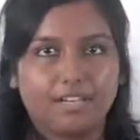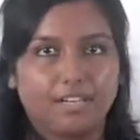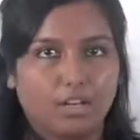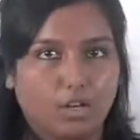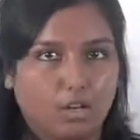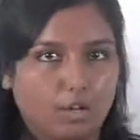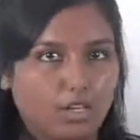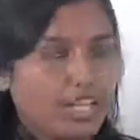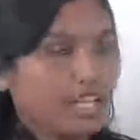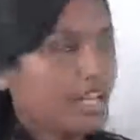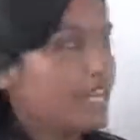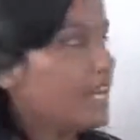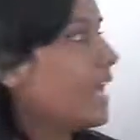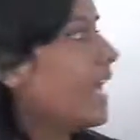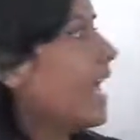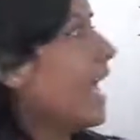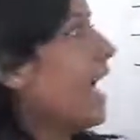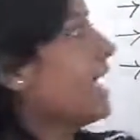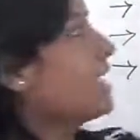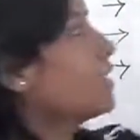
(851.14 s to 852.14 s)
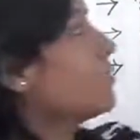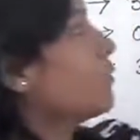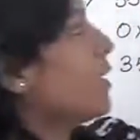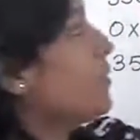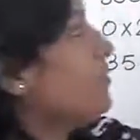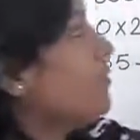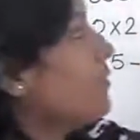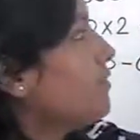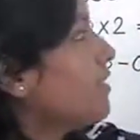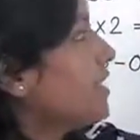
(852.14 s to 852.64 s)
Okay, as
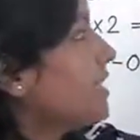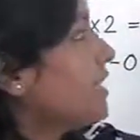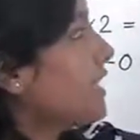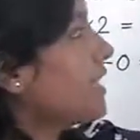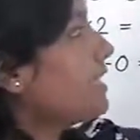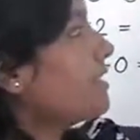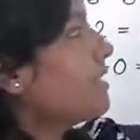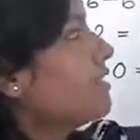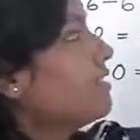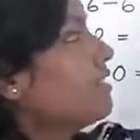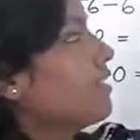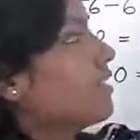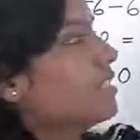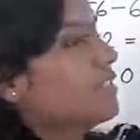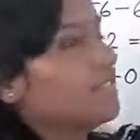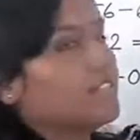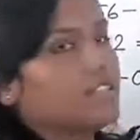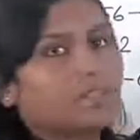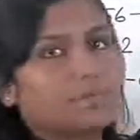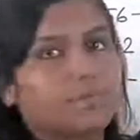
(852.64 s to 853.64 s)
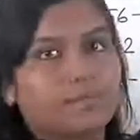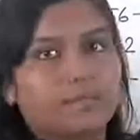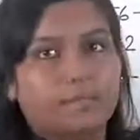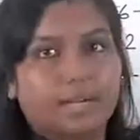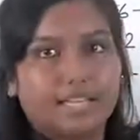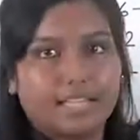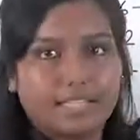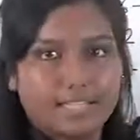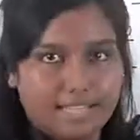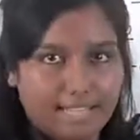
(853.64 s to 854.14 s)
156 is not divisible
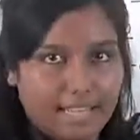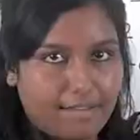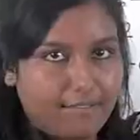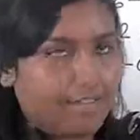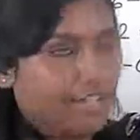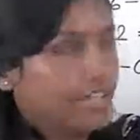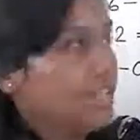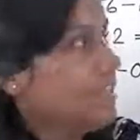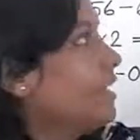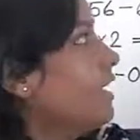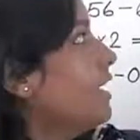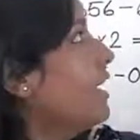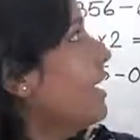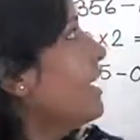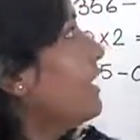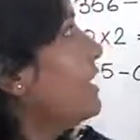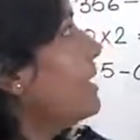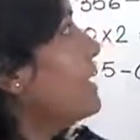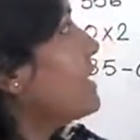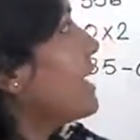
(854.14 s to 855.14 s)
by 7, this